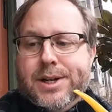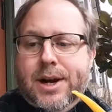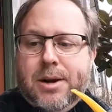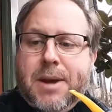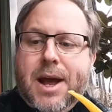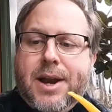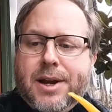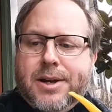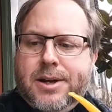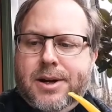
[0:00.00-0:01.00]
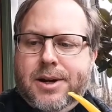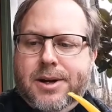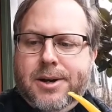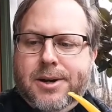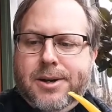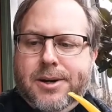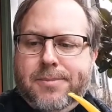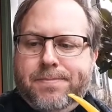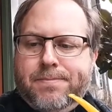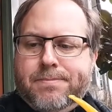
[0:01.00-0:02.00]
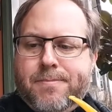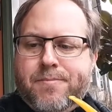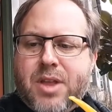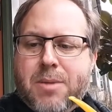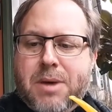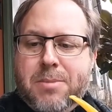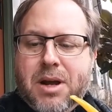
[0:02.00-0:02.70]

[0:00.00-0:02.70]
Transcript: an aromatic by